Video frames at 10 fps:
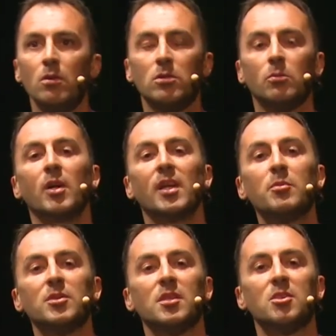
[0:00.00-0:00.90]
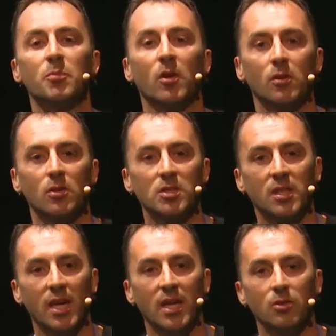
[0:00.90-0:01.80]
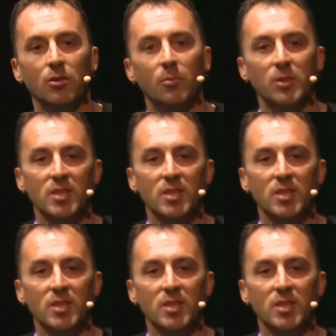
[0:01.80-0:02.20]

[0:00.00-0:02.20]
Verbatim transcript: So what enables us to prognosticate on the